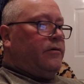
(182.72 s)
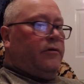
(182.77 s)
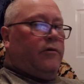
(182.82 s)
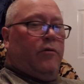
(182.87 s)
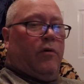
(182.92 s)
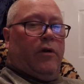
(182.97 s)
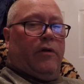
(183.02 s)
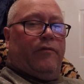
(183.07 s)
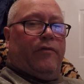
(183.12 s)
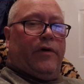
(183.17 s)

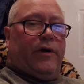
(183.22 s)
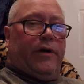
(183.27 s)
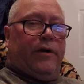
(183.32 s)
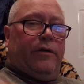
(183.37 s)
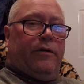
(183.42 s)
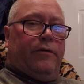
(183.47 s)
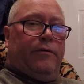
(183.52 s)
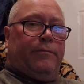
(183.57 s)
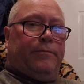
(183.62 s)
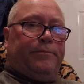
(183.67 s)
qualified.
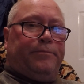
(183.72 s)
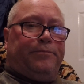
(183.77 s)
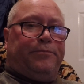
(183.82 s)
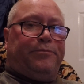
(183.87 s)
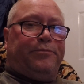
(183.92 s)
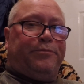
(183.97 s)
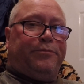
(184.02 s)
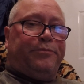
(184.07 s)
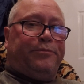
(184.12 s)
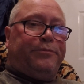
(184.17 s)

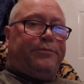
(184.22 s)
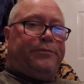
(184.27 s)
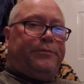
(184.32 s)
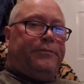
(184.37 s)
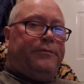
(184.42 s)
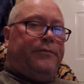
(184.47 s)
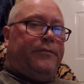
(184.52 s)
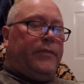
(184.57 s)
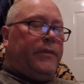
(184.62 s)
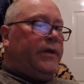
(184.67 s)

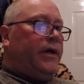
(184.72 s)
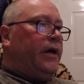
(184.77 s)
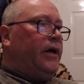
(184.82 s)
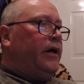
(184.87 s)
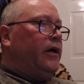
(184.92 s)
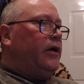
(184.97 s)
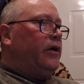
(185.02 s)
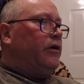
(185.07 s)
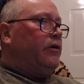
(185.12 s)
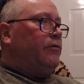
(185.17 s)

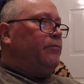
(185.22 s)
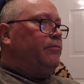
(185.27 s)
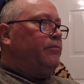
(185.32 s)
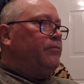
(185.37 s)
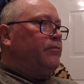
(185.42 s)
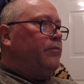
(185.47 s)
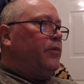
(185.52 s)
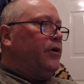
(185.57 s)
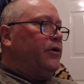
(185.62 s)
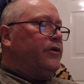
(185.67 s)
I
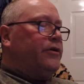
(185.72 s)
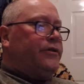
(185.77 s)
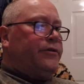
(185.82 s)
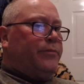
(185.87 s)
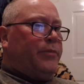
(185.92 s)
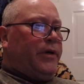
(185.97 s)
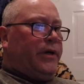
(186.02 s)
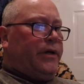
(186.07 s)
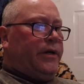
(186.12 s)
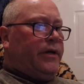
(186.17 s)

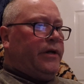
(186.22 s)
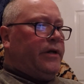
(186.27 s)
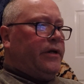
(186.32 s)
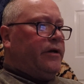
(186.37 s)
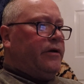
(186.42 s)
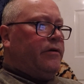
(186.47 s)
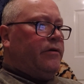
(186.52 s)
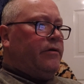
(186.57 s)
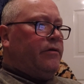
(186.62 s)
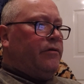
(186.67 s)
participated
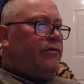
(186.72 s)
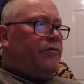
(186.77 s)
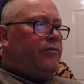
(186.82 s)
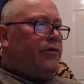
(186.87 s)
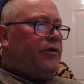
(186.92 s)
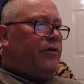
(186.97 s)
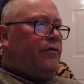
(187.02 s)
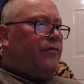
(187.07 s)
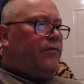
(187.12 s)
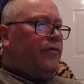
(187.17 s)
in
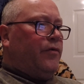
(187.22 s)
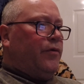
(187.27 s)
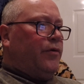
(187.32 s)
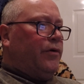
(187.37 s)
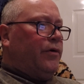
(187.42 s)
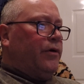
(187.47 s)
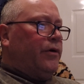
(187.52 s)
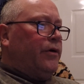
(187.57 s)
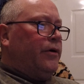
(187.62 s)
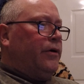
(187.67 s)
three or
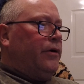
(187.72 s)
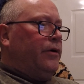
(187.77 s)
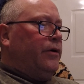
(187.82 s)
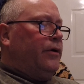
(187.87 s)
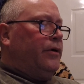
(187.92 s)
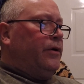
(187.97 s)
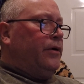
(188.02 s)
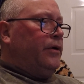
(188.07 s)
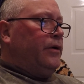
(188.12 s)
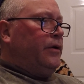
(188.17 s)
four
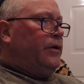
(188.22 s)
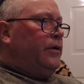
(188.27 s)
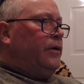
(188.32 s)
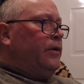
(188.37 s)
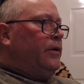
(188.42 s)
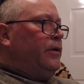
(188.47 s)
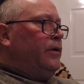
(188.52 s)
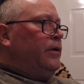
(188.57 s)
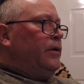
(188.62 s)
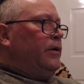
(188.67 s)

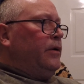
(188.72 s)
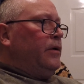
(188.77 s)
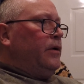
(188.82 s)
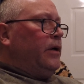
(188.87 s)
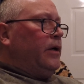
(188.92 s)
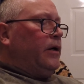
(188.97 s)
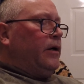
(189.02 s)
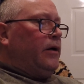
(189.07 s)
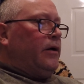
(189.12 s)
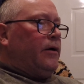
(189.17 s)

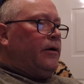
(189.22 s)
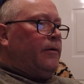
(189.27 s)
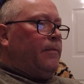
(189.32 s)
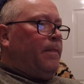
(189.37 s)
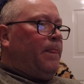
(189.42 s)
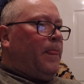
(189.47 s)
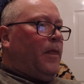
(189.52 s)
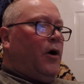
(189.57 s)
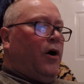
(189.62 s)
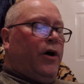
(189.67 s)
uh,
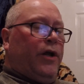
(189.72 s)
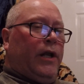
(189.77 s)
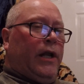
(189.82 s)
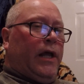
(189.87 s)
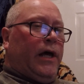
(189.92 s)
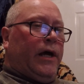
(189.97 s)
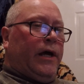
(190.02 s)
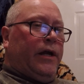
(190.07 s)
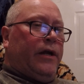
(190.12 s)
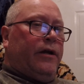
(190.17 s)

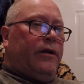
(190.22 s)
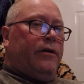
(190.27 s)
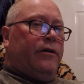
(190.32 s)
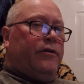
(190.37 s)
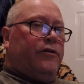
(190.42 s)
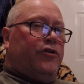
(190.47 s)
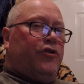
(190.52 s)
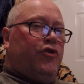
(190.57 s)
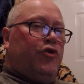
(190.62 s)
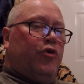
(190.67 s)
online
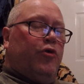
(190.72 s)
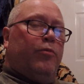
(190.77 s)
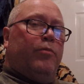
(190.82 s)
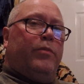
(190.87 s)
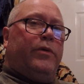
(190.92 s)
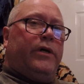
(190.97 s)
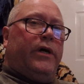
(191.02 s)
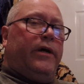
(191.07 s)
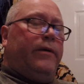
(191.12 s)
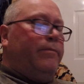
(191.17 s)
Zoom
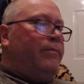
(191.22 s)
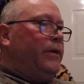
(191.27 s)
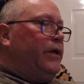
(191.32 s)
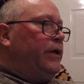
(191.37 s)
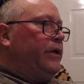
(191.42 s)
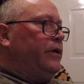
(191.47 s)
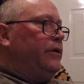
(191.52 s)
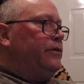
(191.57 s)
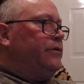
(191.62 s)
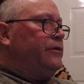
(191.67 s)
type
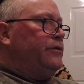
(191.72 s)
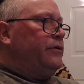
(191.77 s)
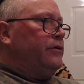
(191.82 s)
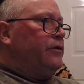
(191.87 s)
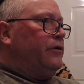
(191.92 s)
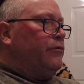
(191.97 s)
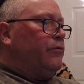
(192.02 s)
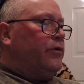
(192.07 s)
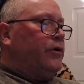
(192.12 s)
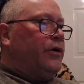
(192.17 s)
meetings
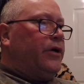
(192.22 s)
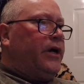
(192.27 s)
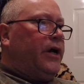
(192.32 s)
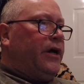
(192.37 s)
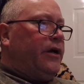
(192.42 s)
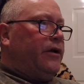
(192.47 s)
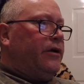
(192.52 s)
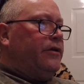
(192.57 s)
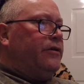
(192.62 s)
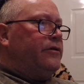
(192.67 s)
that were
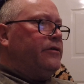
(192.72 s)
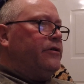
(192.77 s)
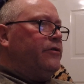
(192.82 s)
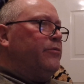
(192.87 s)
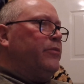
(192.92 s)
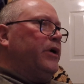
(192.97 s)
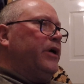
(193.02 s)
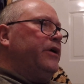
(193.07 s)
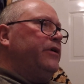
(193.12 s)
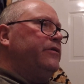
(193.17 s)
candidates'
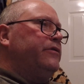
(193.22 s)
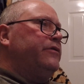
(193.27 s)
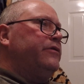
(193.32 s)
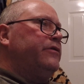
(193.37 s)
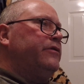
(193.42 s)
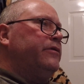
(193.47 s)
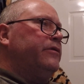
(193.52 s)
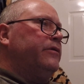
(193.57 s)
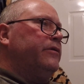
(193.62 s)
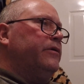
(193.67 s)
debates.
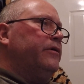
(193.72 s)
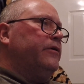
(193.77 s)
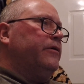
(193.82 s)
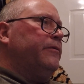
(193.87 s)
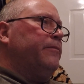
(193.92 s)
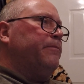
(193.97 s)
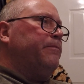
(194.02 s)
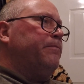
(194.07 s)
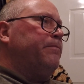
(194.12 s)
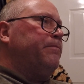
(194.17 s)
Um,